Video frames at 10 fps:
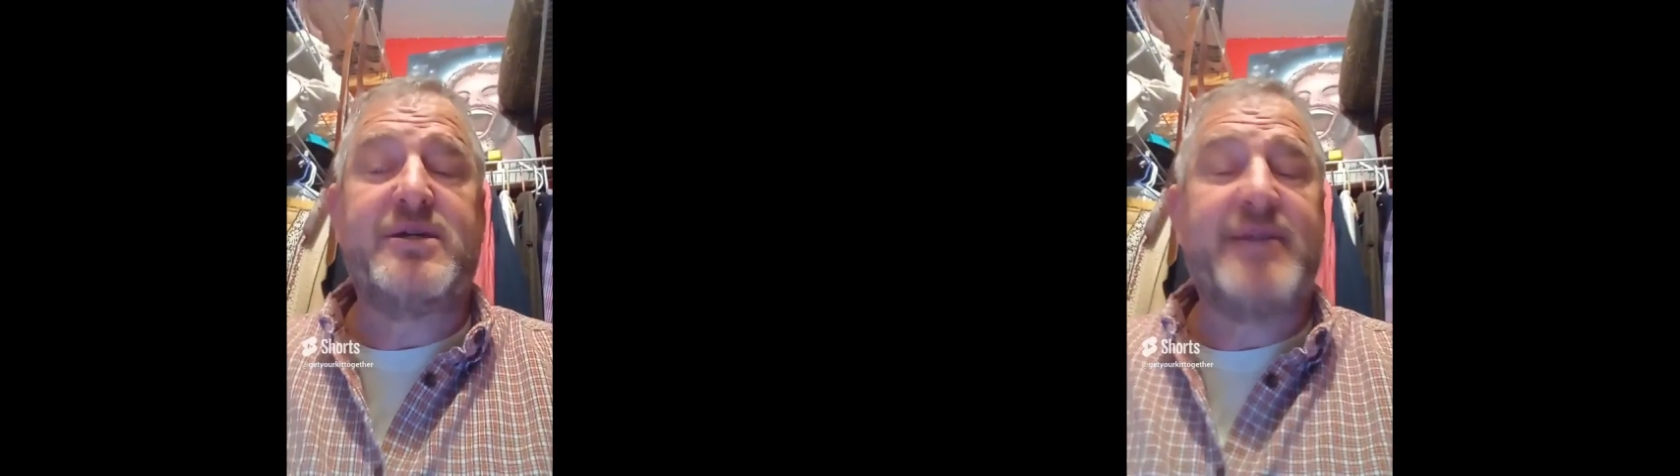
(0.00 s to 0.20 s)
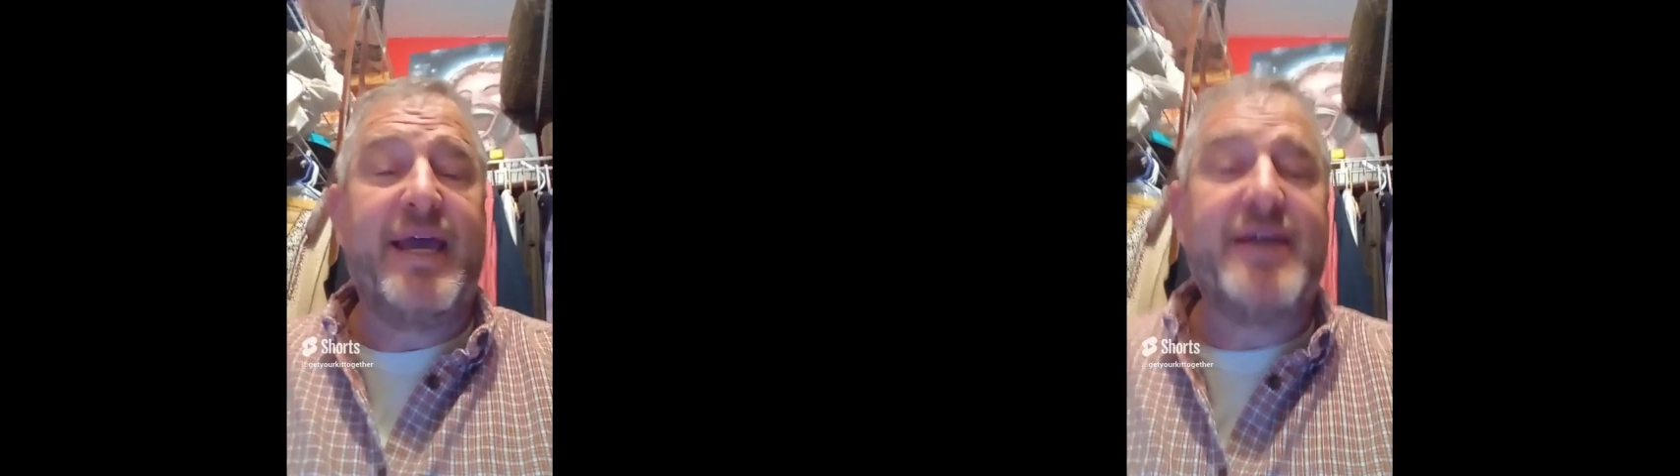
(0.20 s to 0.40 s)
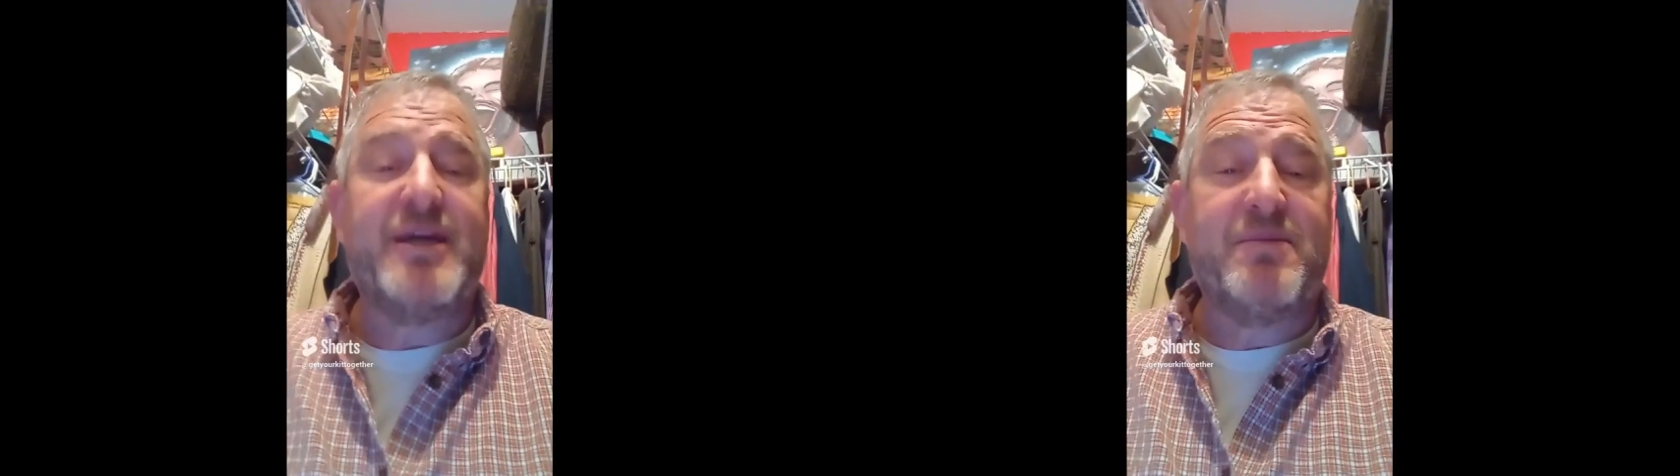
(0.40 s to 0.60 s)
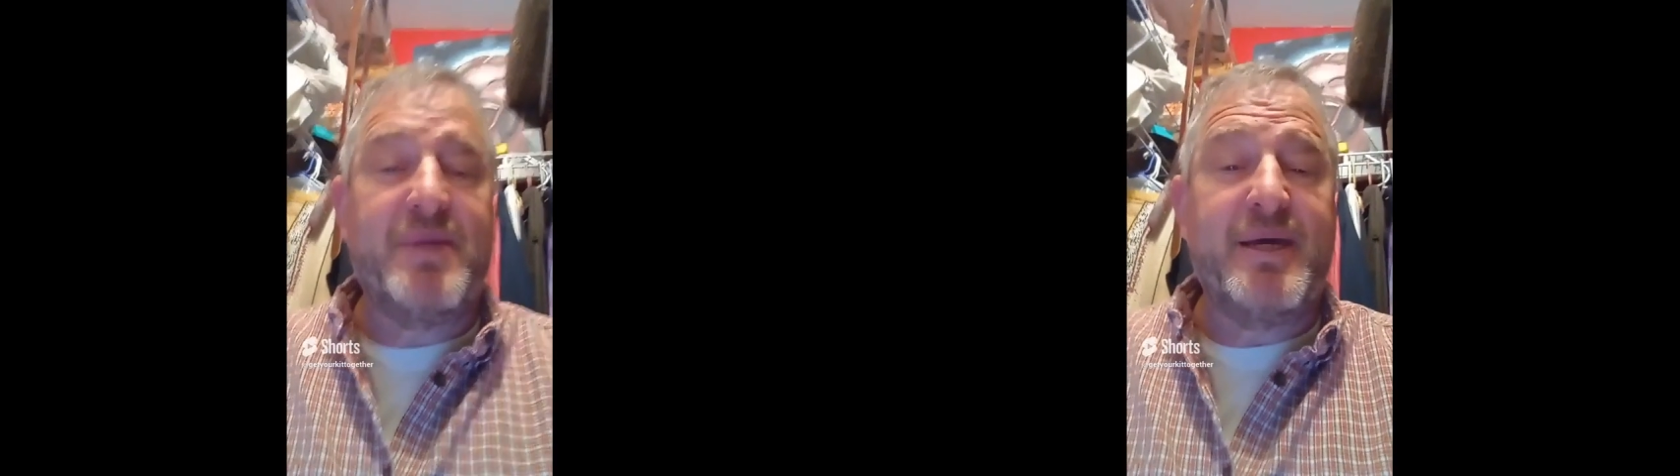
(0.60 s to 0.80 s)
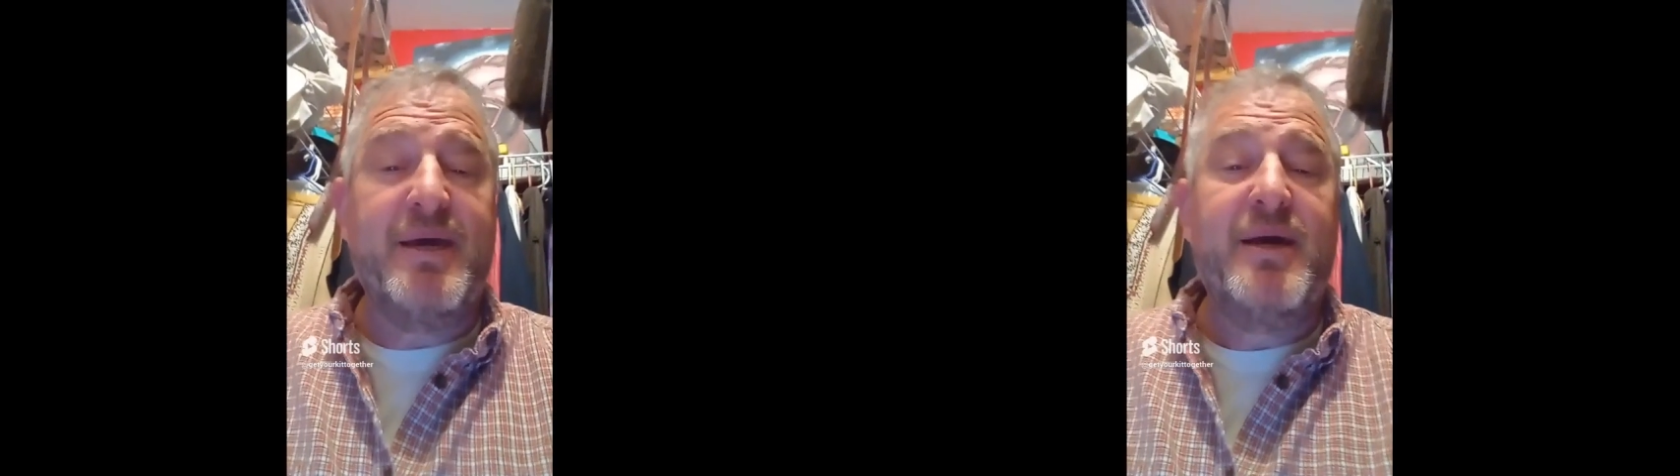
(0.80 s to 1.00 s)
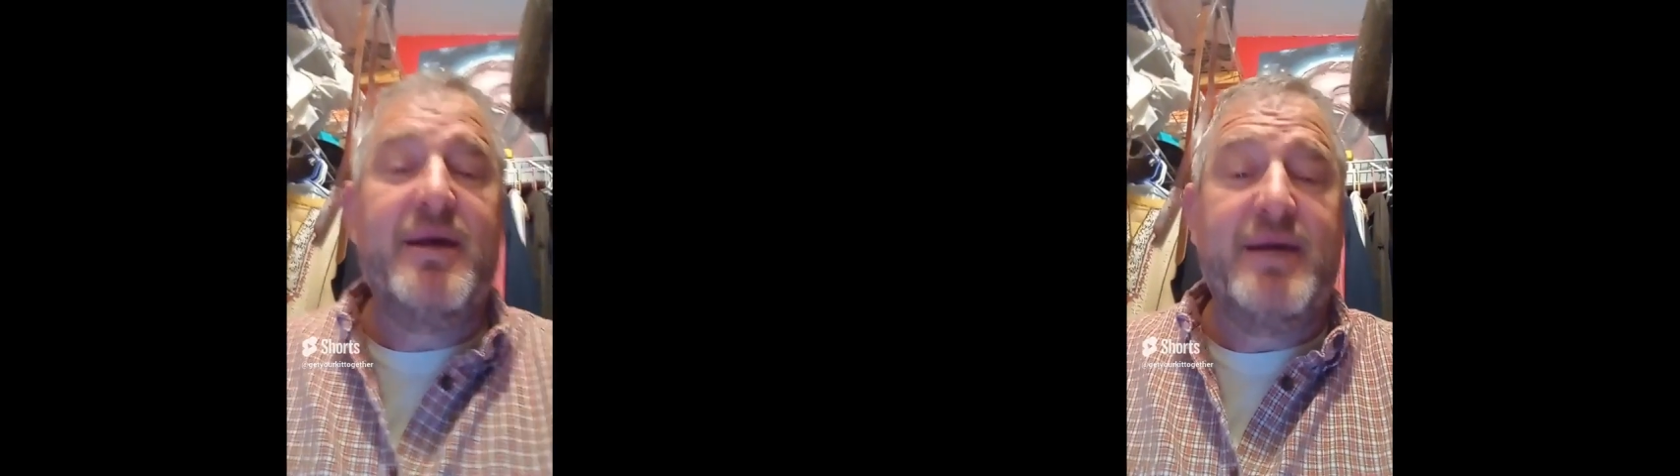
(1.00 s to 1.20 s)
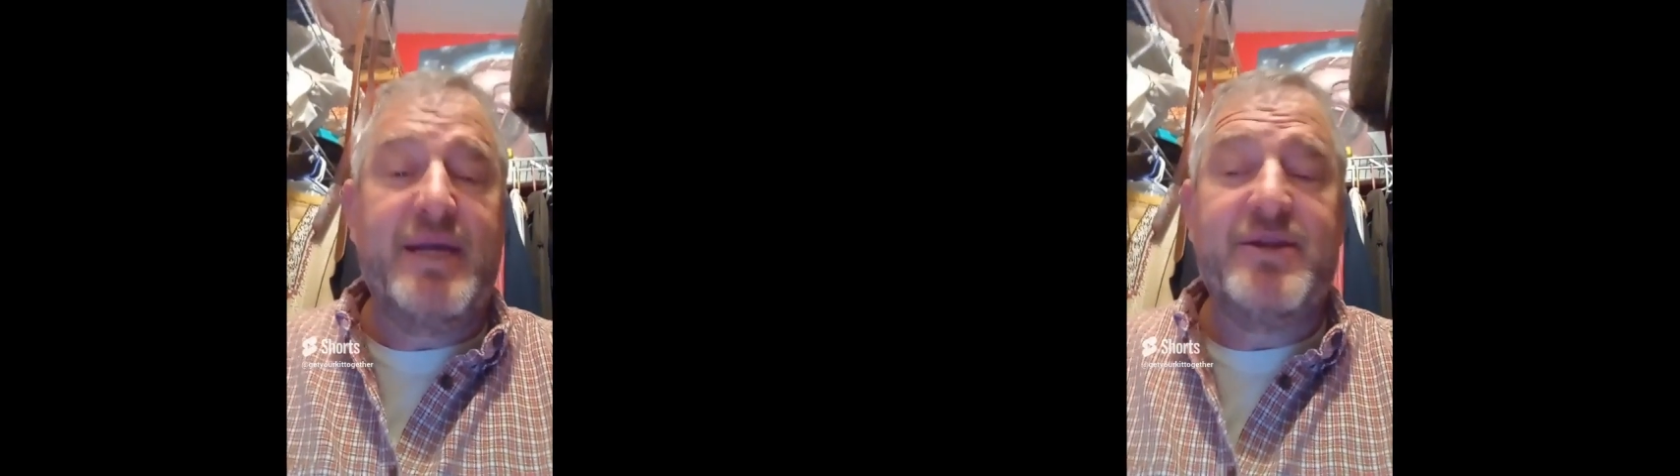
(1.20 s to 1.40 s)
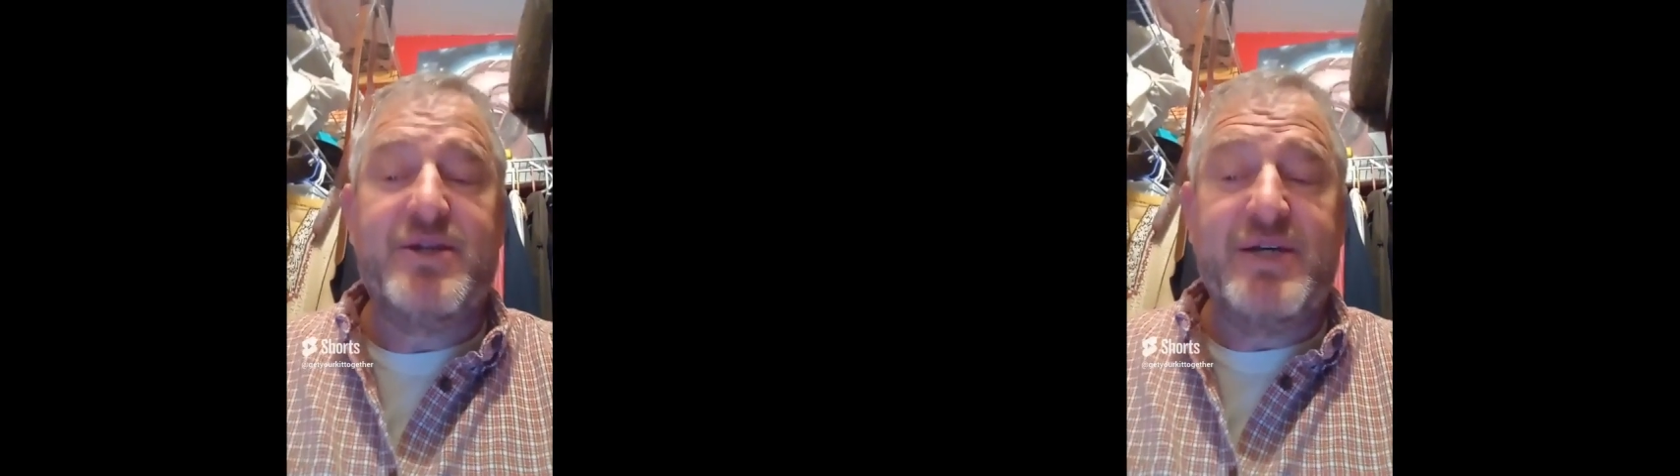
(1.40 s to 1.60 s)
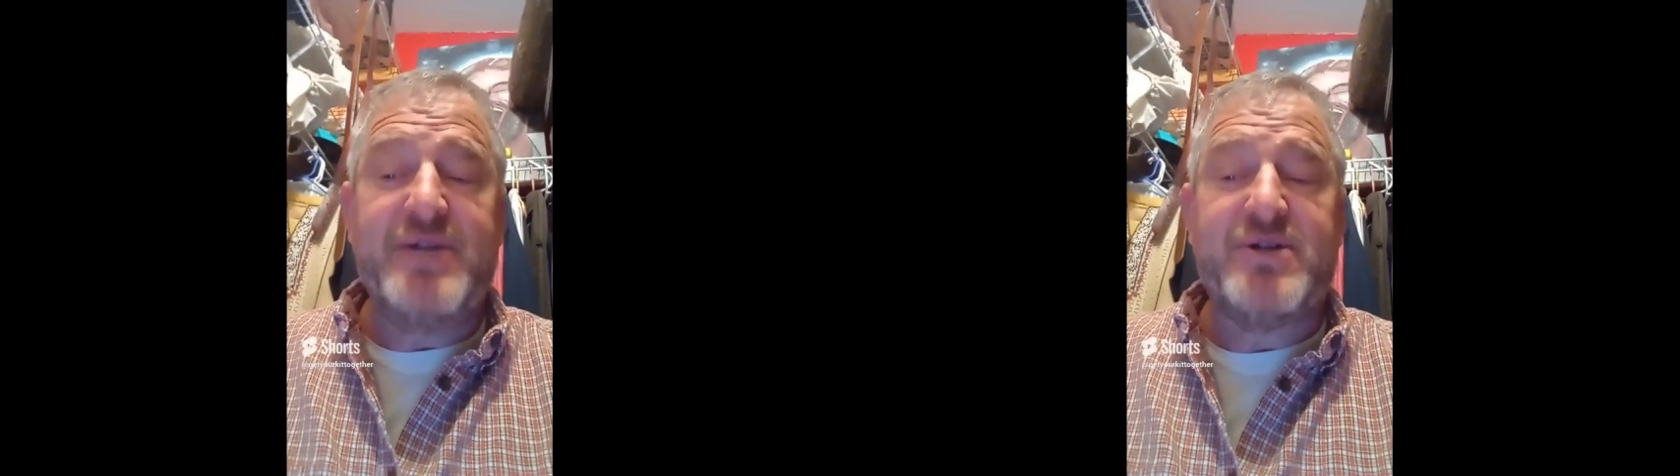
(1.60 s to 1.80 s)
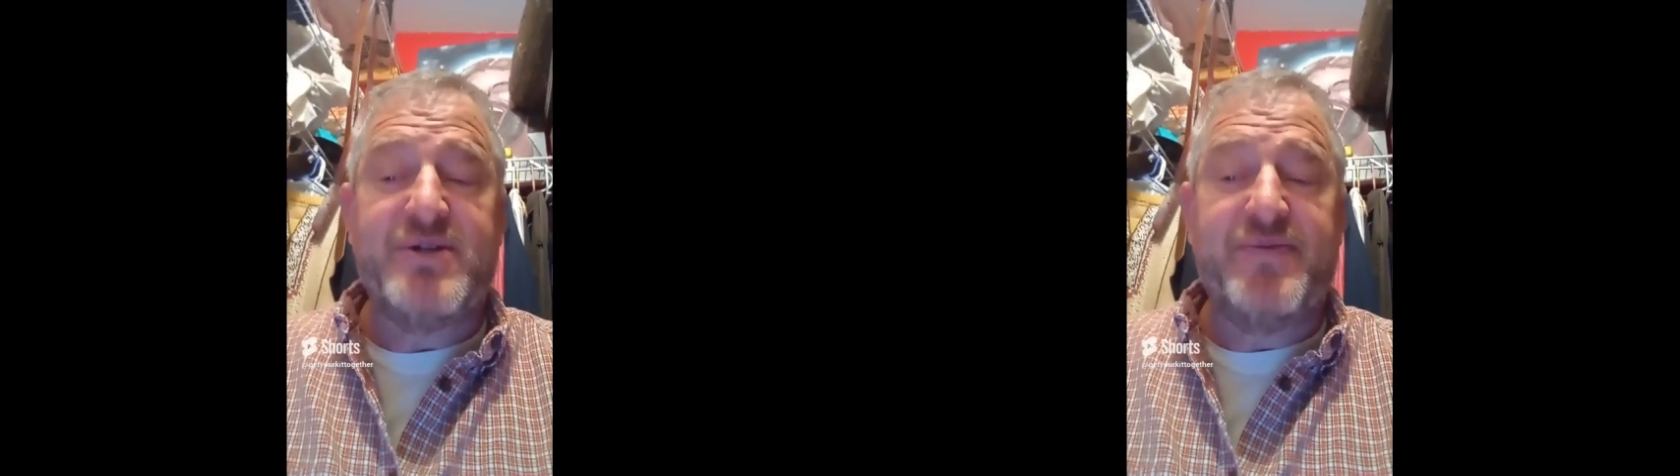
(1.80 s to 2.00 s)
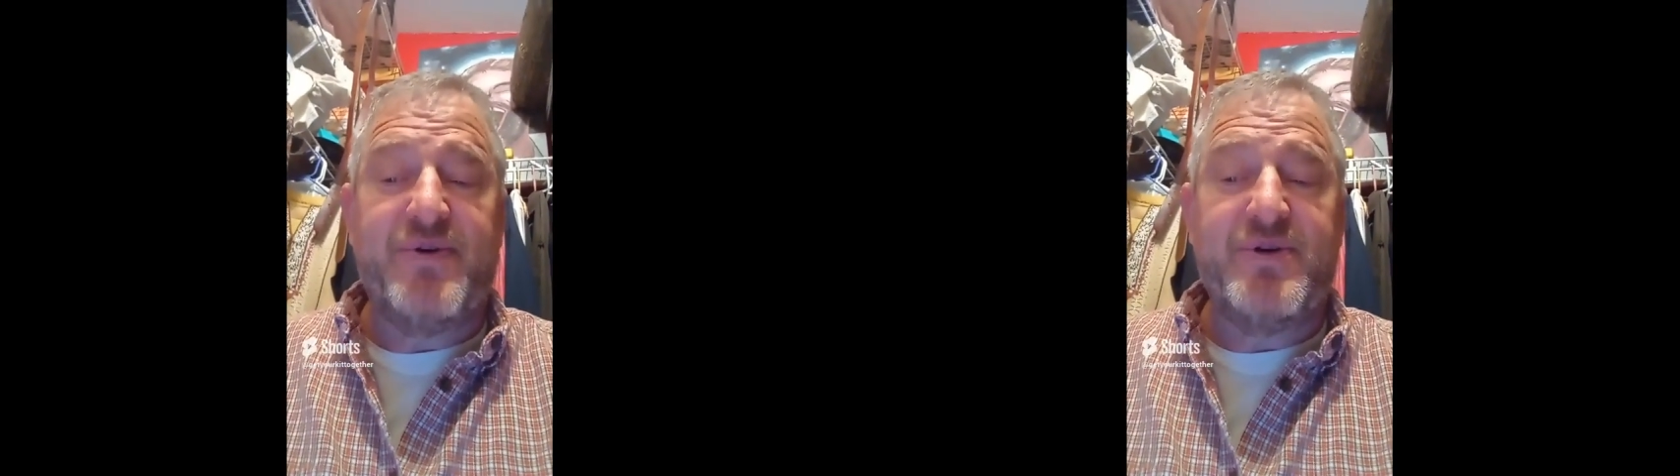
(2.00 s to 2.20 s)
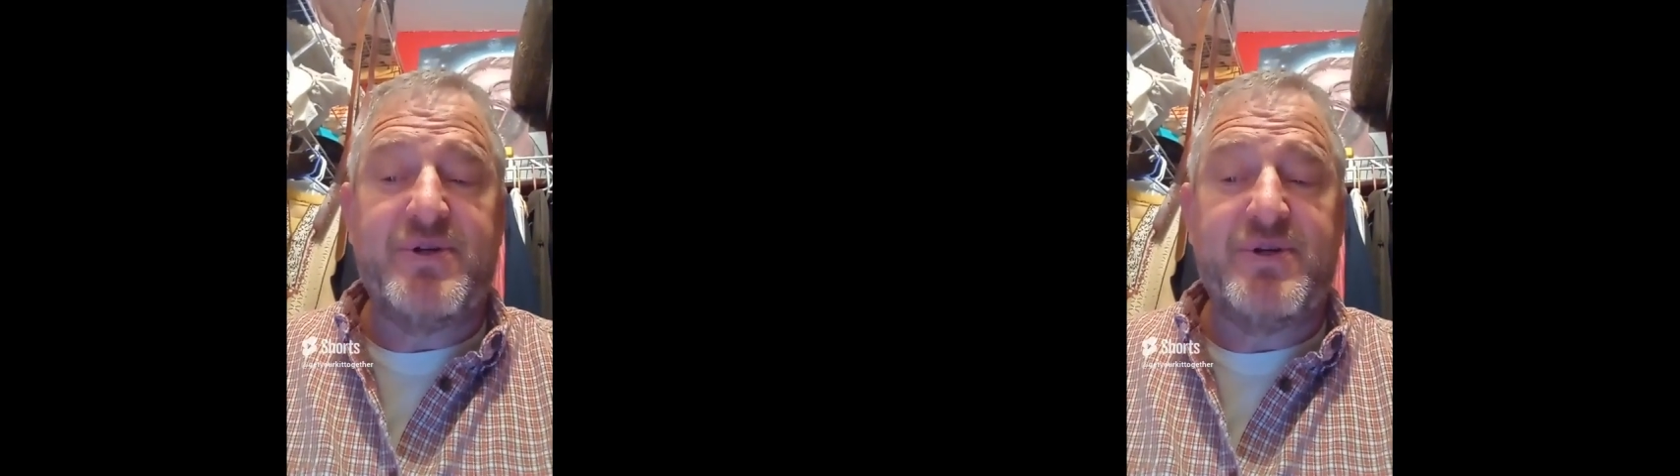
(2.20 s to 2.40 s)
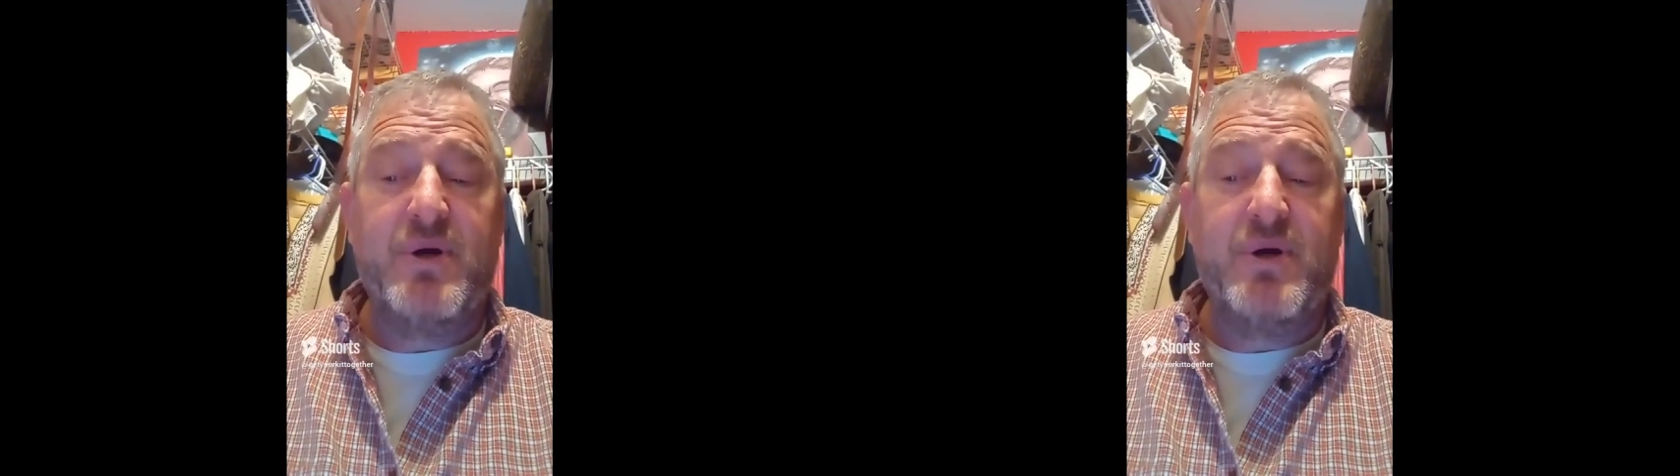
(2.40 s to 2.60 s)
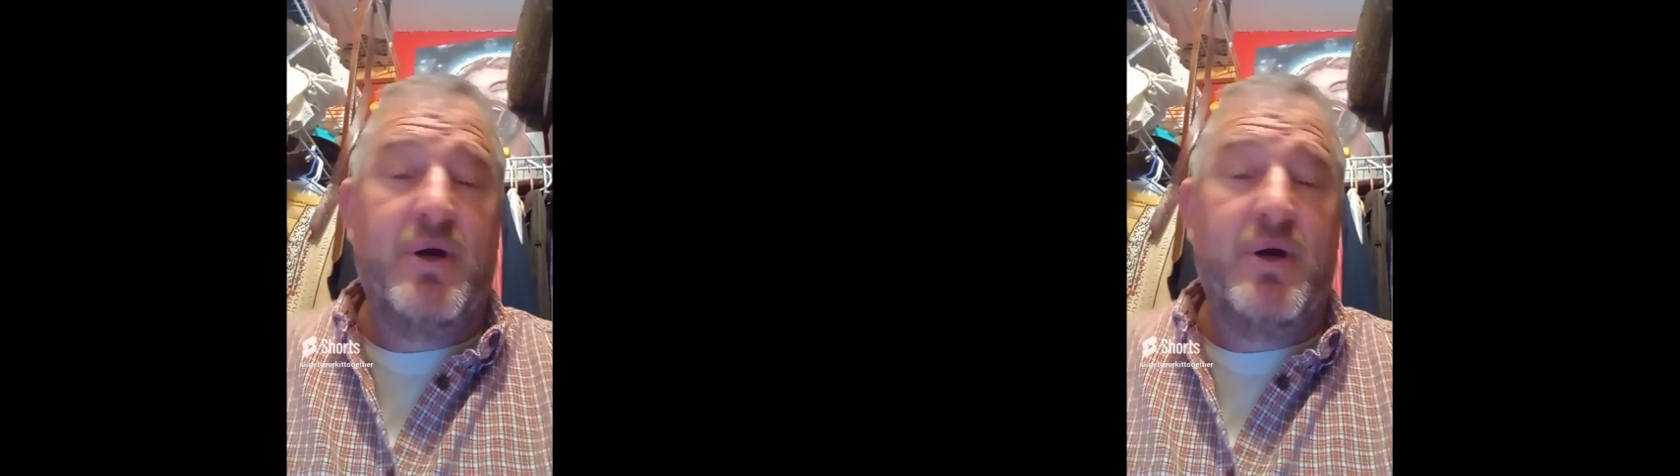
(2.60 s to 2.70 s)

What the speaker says: is taking me in the Jesus verse.